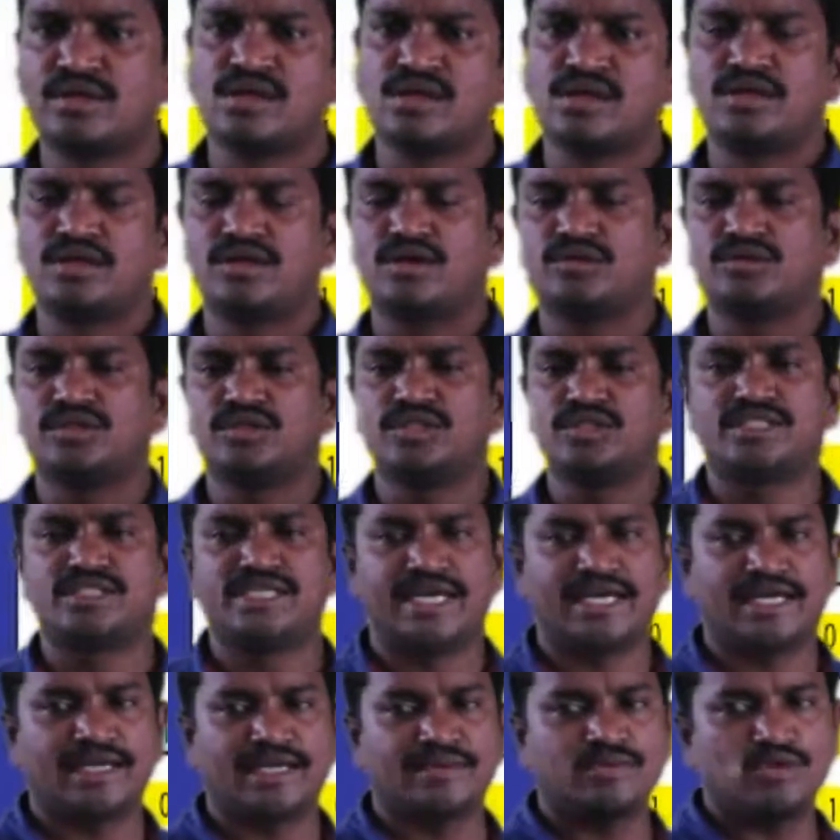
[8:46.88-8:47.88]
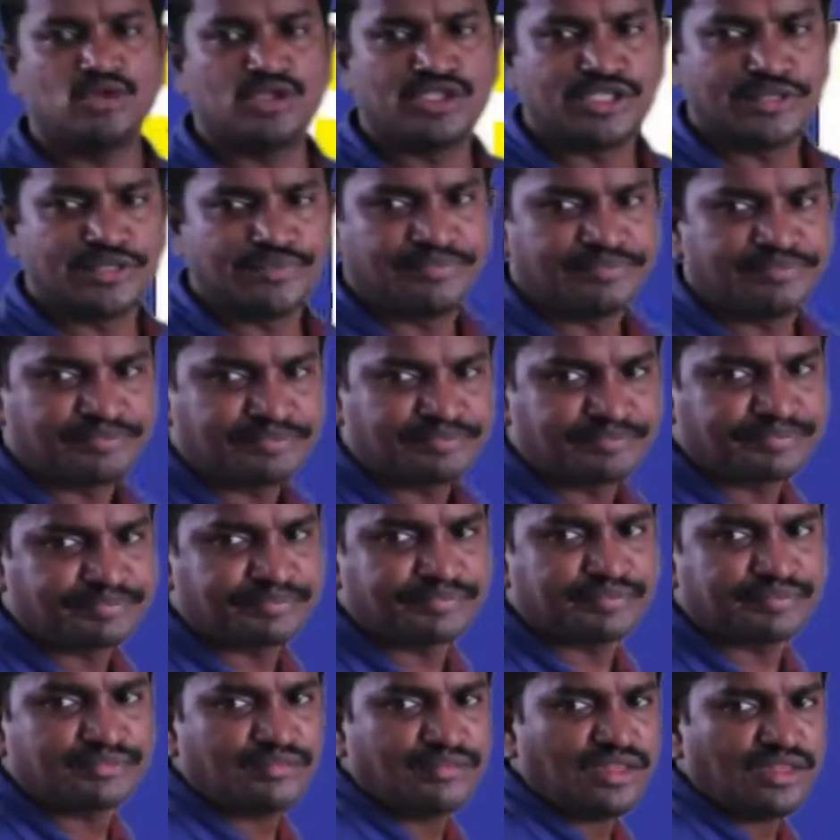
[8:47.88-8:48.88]
Now this diagram you see.
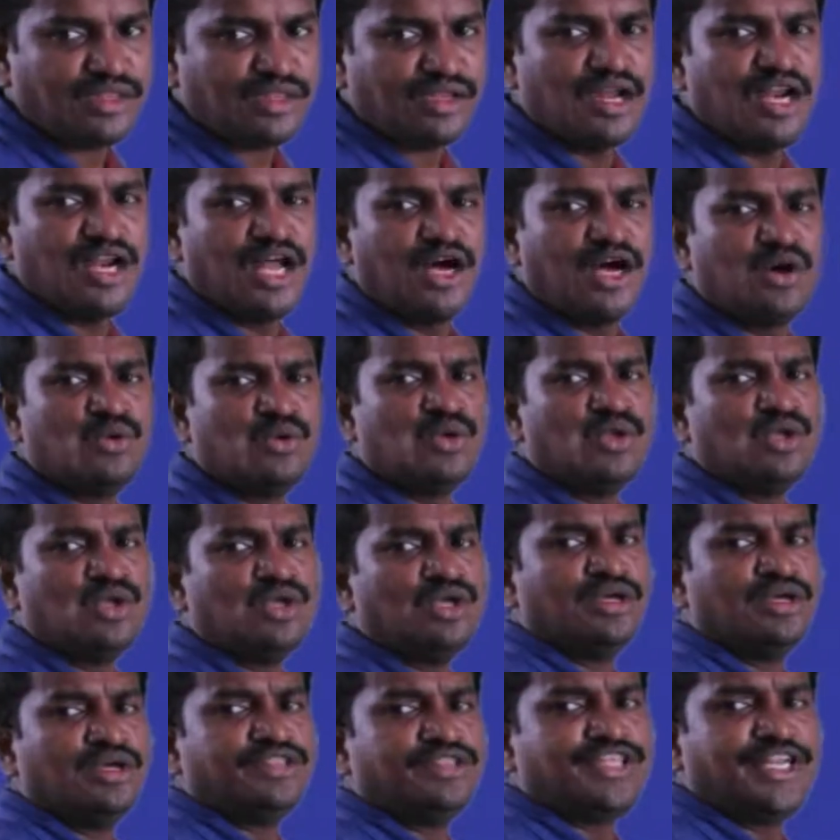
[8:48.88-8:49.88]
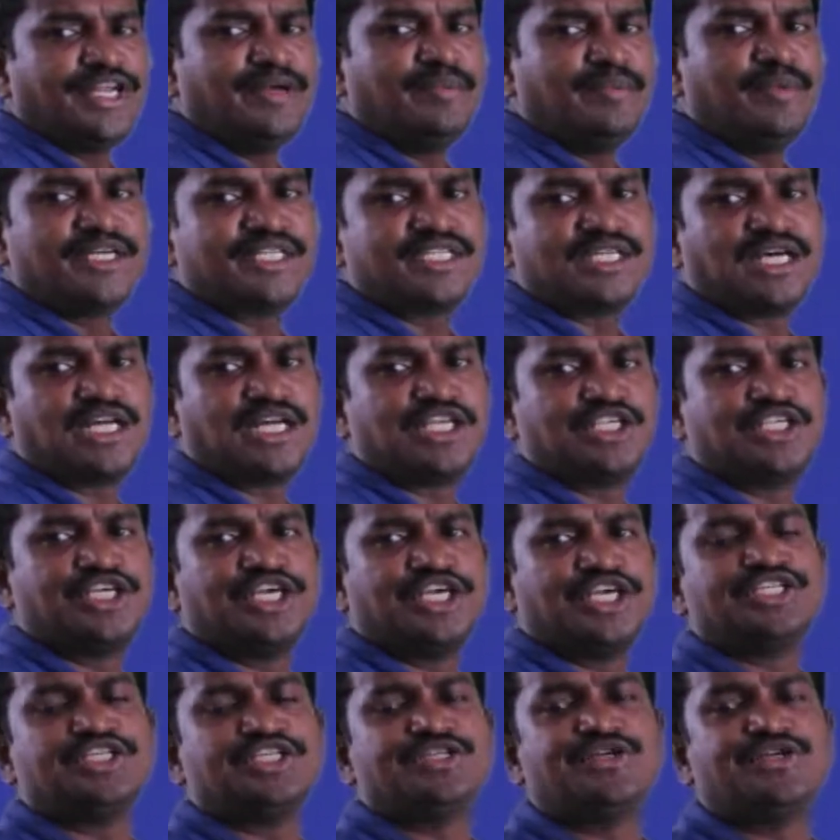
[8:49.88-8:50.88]
Now 3 bits are
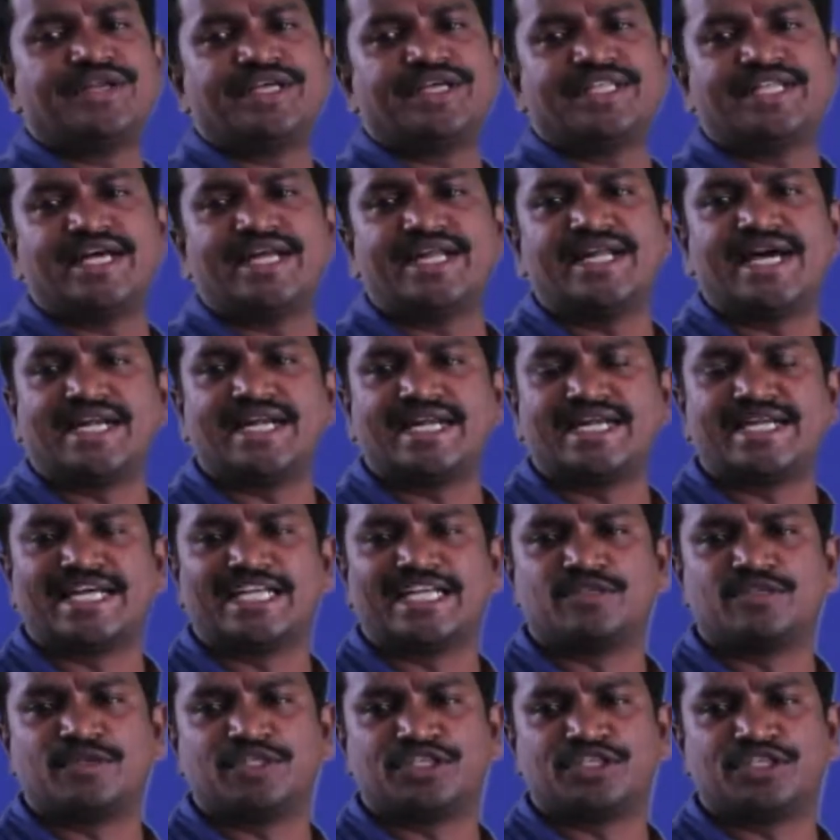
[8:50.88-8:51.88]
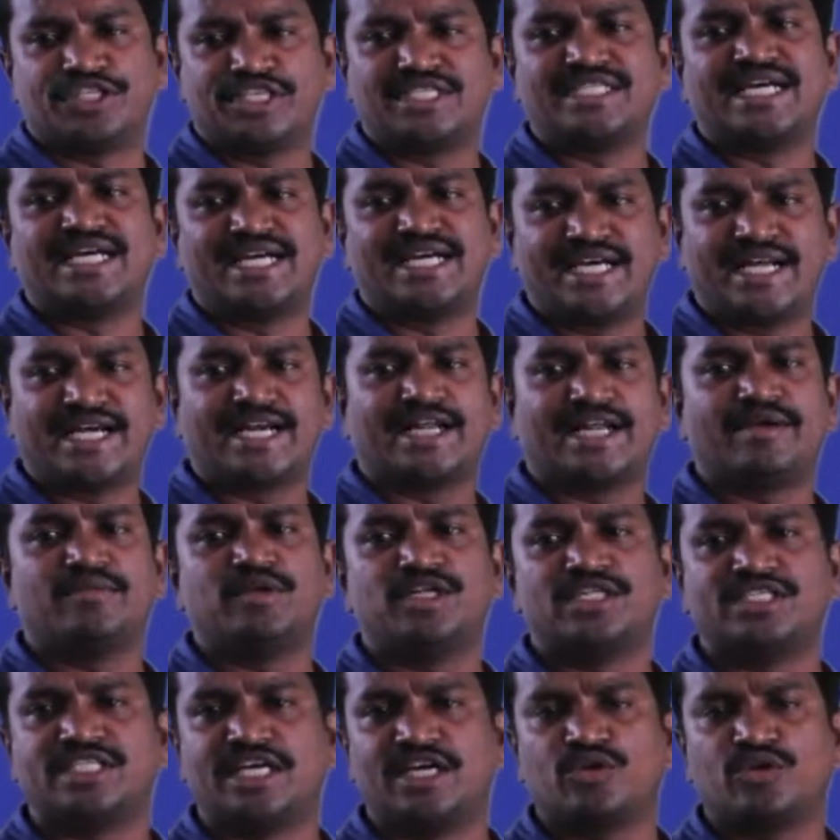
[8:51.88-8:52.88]
changed during the data transmission. This entire table
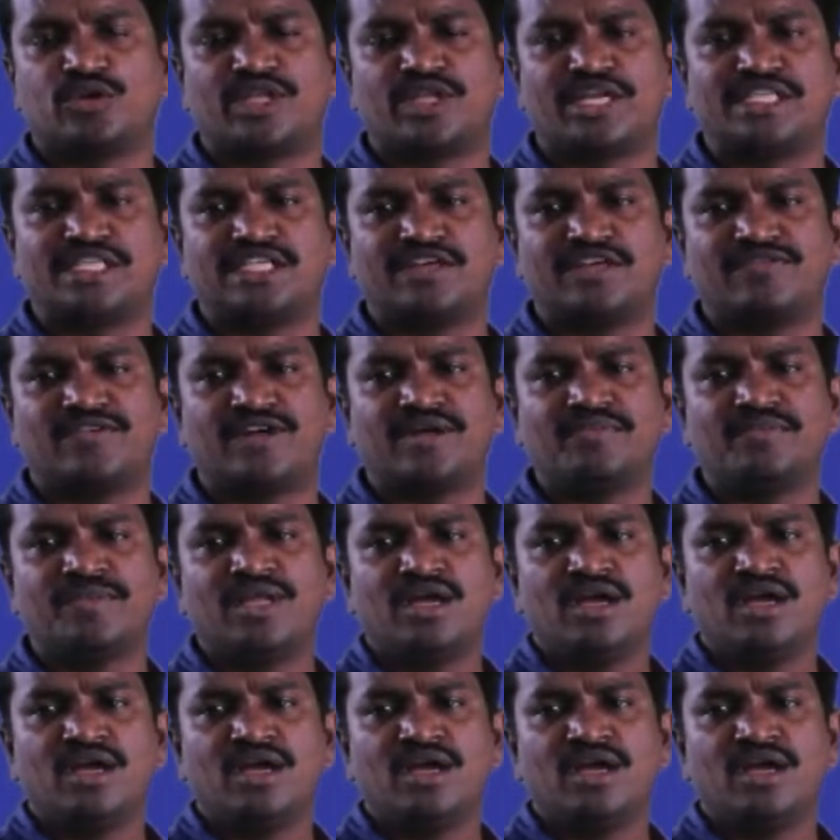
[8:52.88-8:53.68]
is sent to the receiver.